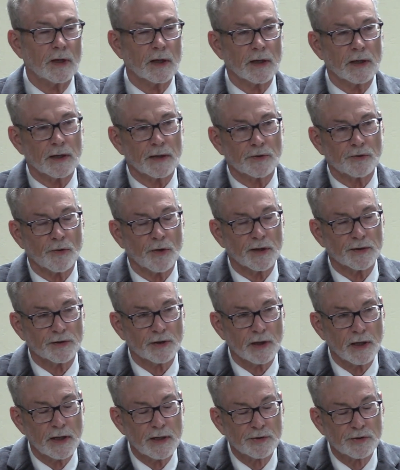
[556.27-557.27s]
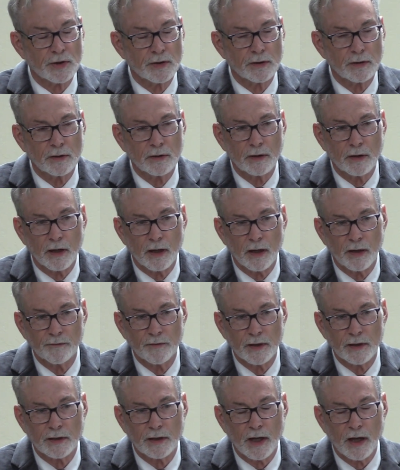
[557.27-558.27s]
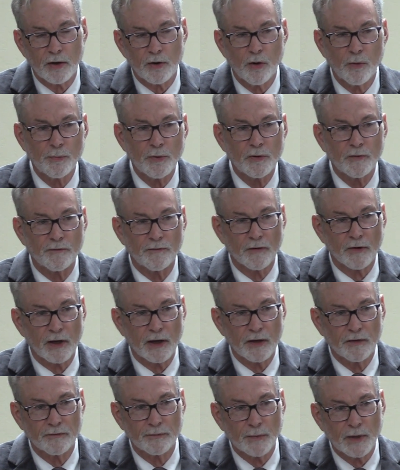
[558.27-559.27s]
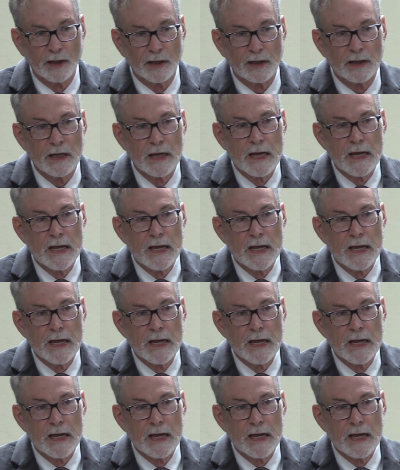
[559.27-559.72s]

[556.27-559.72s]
a translation of it. I hope you forgive me.